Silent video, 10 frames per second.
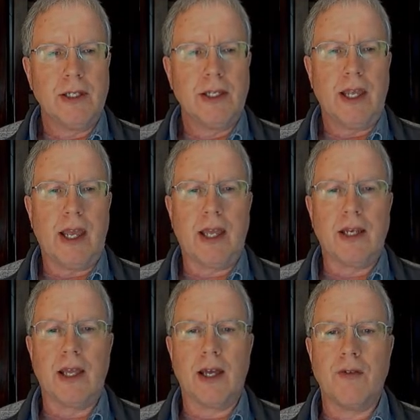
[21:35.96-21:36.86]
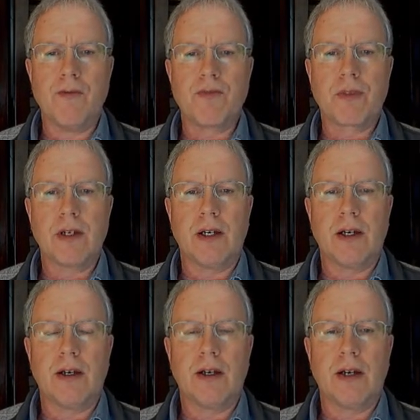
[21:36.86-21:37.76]
and
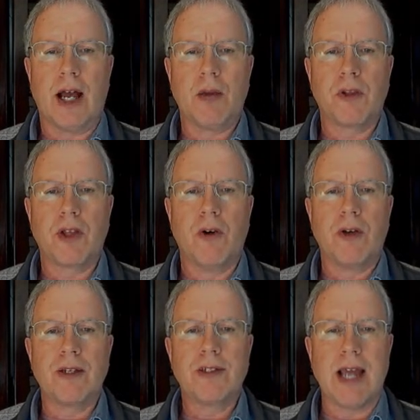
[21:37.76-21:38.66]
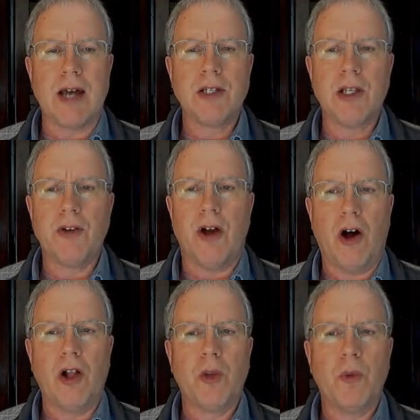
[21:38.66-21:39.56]
I will go and download
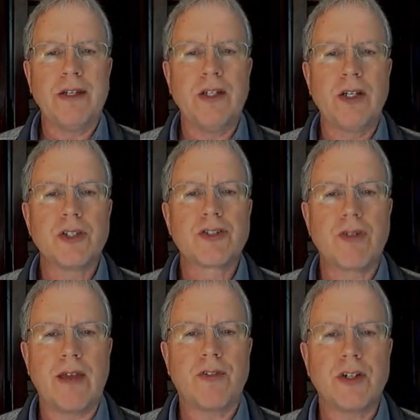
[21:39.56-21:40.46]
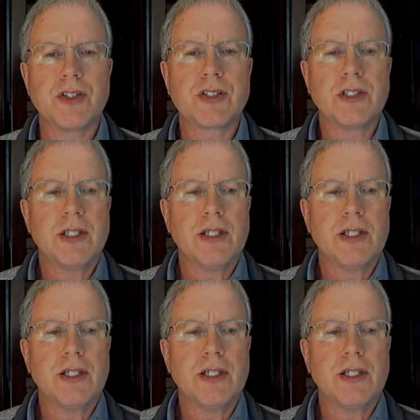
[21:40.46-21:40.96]
all the Windows drivers